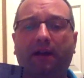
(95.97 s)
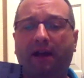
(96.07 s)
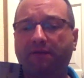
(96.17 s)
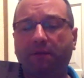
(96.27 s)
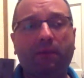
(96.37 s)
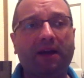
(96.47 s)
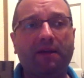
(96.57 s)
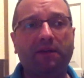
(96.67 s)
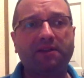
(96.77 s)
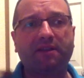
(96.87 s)
After
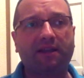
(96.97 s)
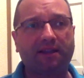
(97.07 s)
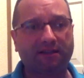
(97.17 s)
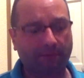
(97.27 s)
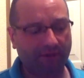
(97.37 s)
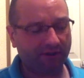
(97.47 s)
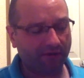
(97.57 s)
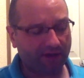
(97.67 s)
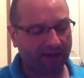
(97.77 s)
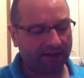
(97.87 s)
buying this, I just
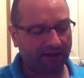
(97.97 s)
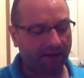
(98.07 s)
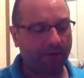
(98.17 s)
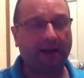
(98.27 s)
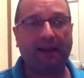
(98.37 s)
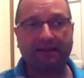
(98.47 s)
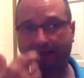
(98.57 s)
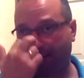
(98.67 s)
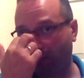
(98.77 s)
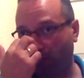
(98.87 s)
measured that and I realized
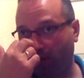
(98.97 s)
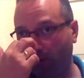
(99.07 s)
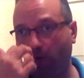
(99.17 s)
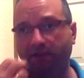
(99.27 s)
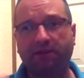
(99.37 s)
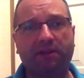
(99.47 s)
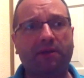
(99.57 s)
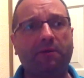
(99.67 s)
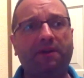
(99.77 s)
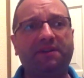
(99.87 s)
that it wasn't
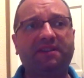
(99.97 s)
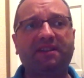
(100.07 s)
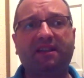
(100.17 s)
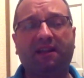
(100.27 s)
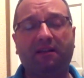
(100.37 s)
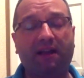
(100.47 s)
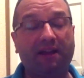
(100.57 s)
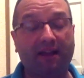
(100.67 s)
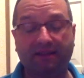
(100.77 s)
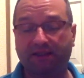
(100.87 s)
accurate. This is I
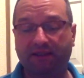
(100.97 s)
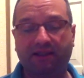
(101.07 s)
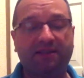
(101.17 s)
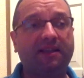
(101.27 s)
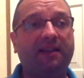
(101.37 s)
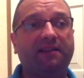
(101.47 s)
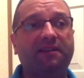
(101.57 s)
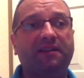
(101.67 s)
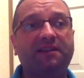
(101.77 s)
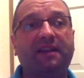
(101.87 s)
guess this is
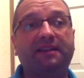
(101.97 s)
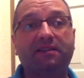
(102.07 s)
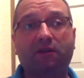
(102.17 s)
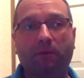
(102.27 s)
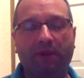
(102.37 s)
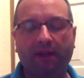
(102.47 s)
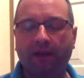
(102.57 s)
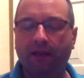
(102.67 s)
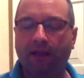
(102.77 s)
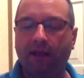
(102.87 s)
a Chinese copy.
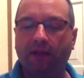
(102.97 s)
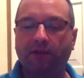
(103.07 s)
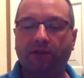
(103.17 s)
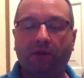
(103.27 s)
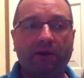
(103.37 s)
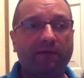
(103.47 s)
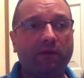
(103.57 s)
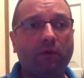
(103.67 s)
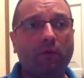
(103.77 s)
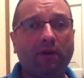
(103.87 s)
So if
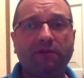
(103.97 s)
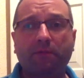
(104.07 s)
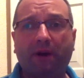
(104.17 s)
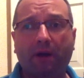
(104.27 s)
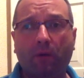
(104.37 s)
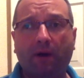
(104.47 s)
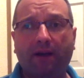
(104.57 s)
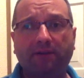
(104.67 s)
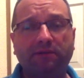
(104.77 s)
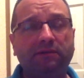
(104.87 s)
you want to buy
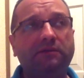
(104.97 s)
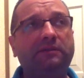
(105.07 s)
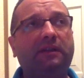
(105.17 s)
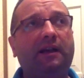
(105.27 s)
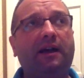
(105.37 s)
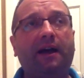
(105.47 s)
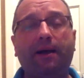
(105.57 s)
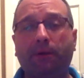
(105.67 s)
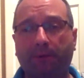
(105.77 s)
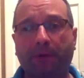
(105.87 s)
one, I
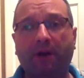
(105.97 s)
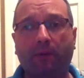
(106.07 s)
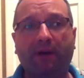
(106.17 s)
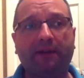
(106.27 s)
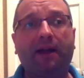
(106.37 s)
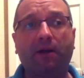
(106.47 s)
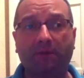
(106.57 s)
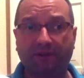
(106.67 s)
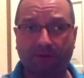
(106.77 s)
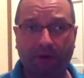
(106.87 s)

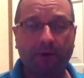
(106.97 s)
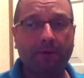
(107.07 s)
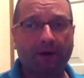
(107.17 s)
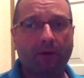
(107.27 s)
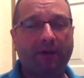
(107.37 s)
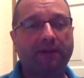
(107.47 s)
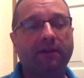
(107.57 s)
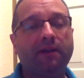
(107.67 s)
would strongly recommend